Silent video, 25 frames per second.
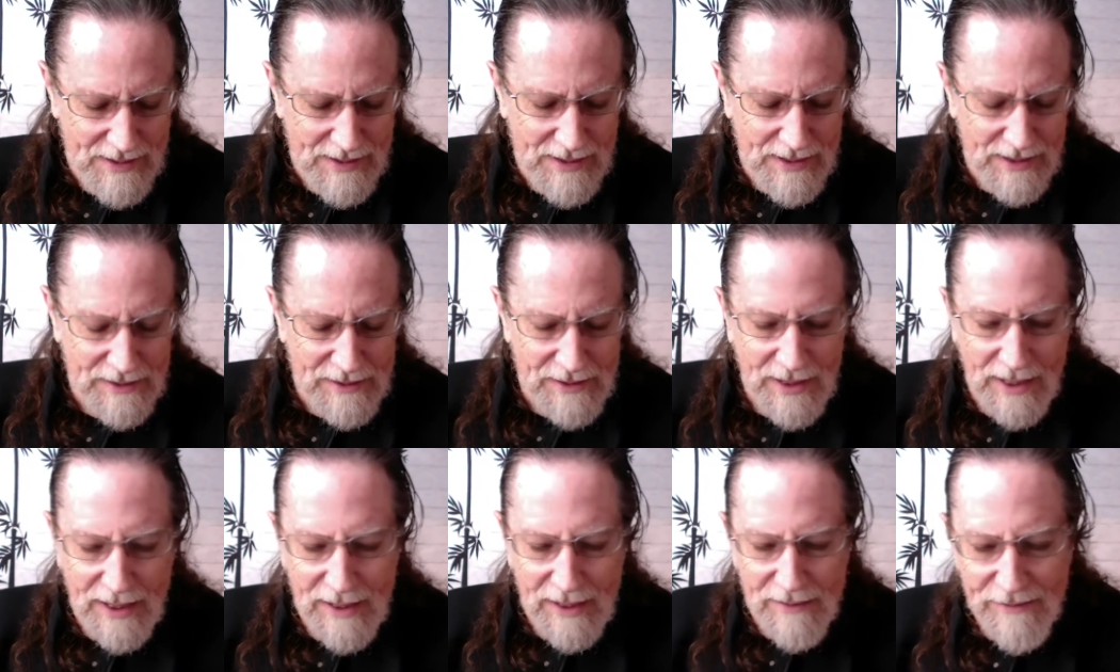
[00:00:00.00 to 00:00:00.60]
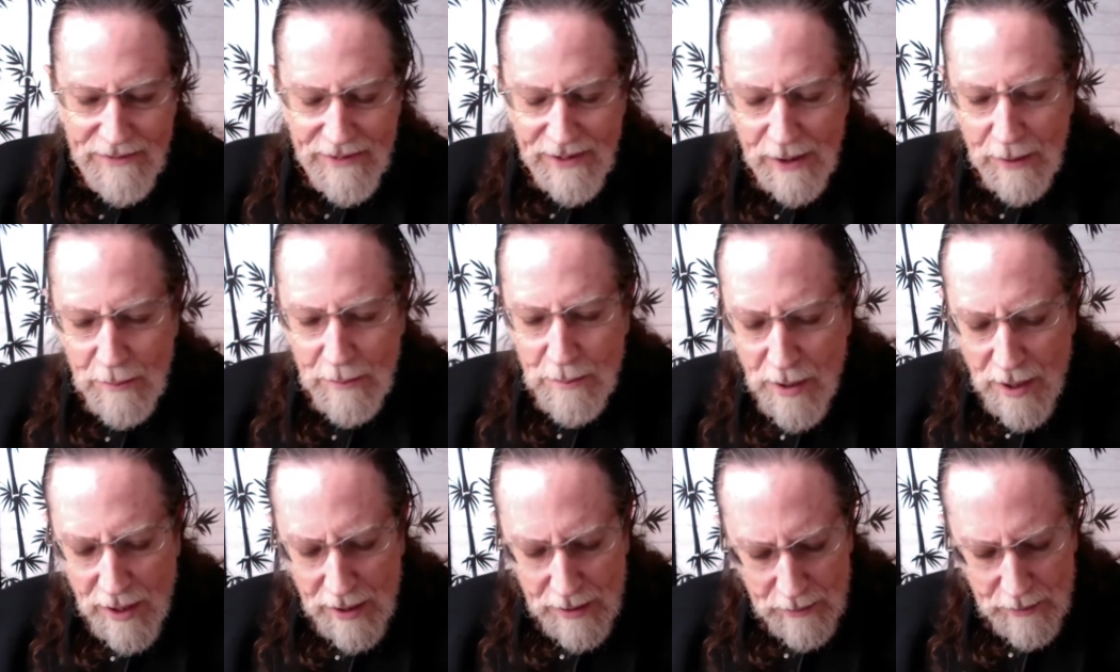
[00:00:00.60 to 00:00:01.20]
This thing fell
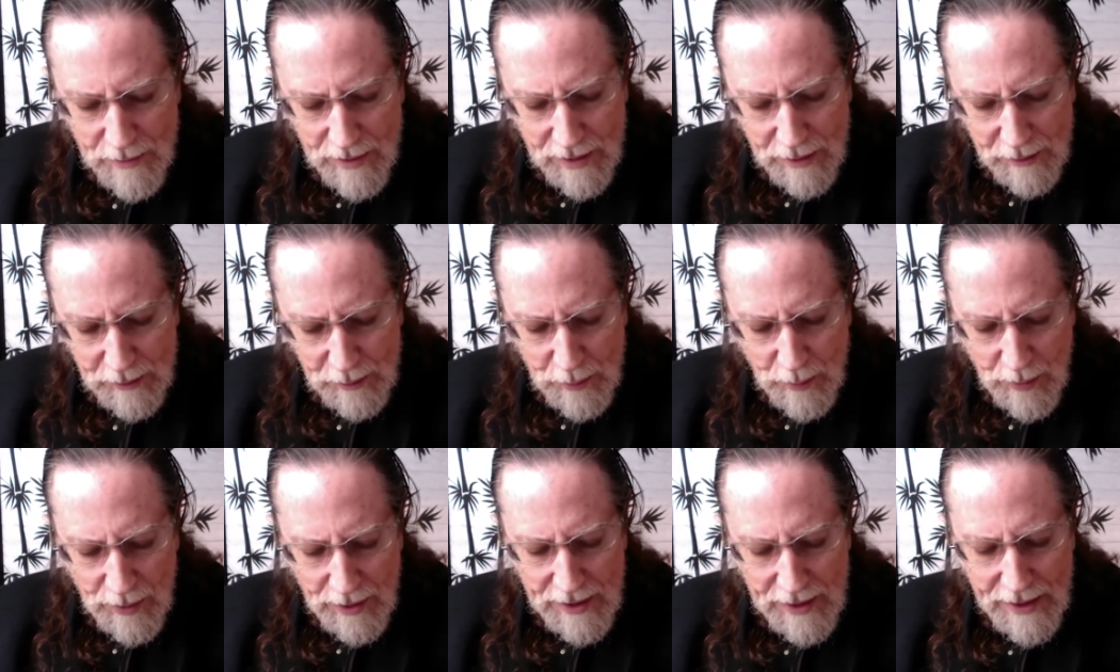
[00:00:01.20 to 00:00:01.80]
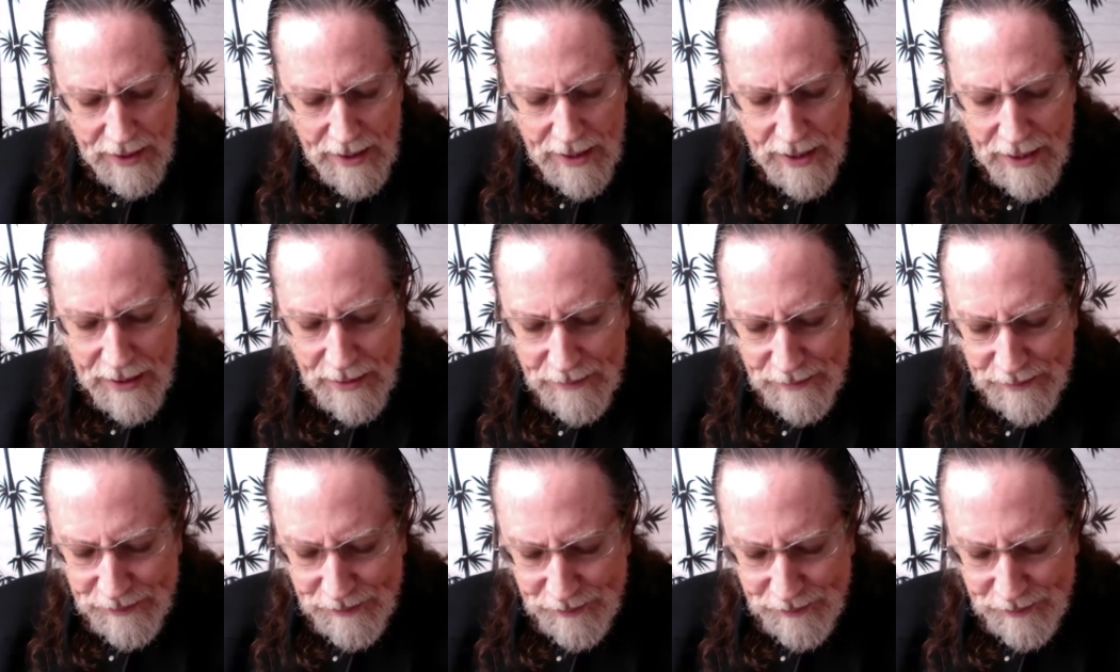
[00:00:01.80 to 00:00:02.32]
apart while I was working on it.